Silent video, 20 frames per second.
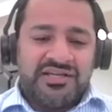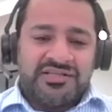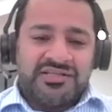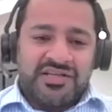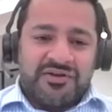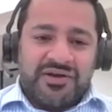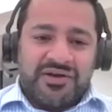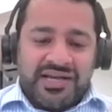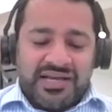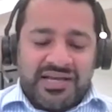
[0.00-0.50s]

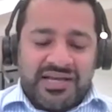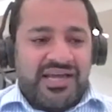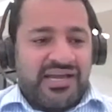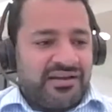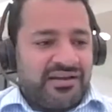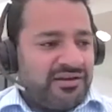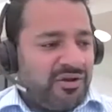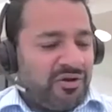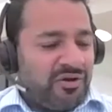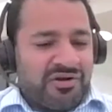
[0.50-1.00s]
So
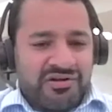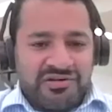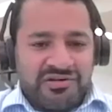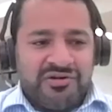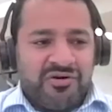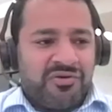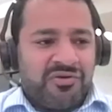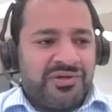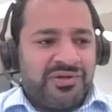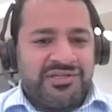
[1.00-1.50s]
again, a
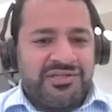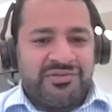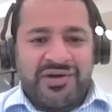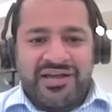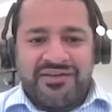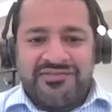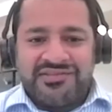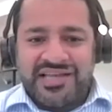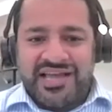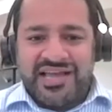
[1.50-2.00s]
long-winded
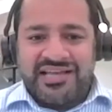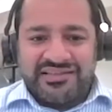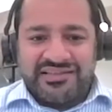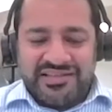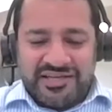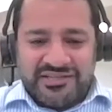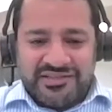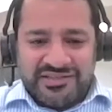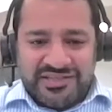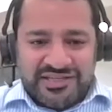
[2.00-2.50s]
way of saying
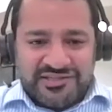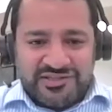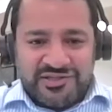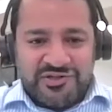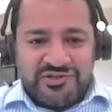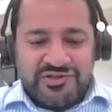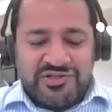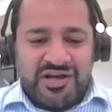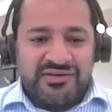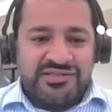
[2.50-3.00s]
that there's
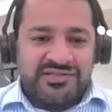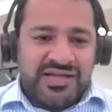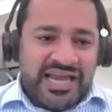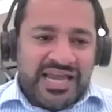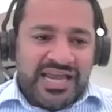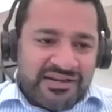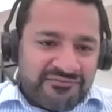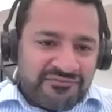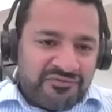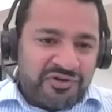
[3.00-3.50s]
two types:
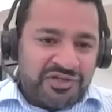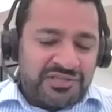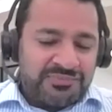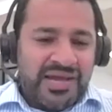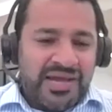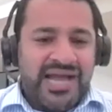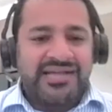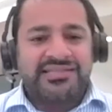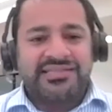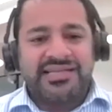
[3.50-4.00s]
invoice
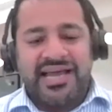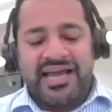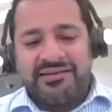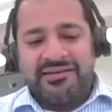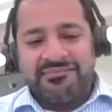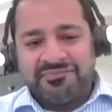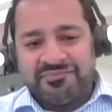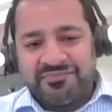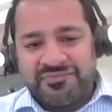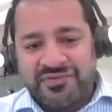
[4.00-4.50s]
backed
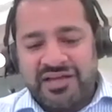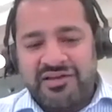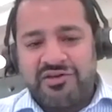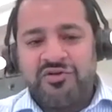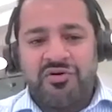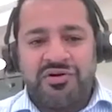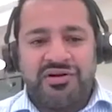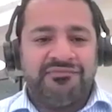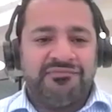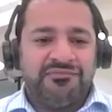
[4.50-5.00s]
and
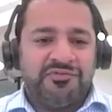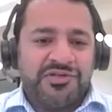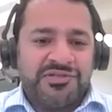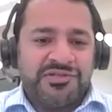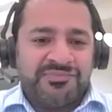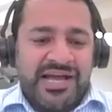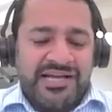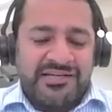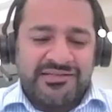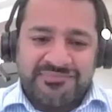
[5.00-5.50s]
non-invoice
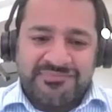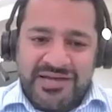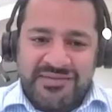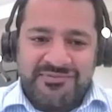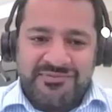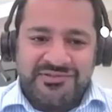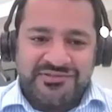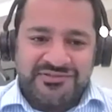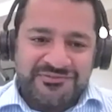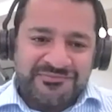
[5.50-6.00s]
backed
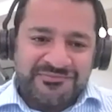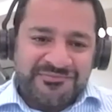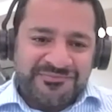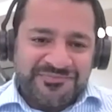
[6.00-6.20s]
payments.